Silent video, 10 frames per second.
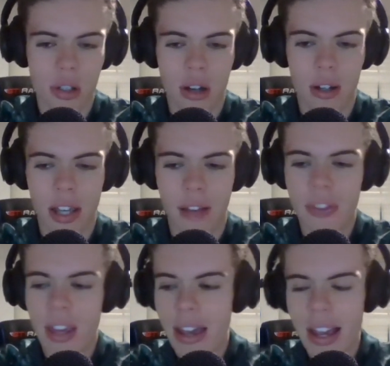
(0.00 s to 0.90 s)
target,
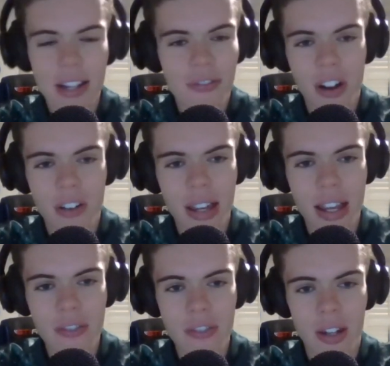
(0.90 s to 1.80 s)
it's very
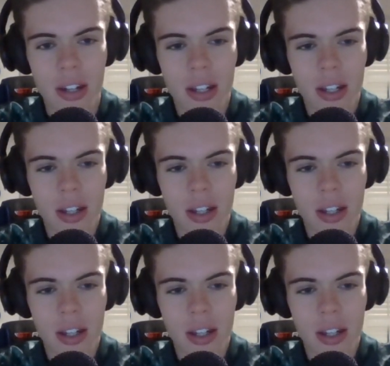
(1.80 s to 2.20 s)
even.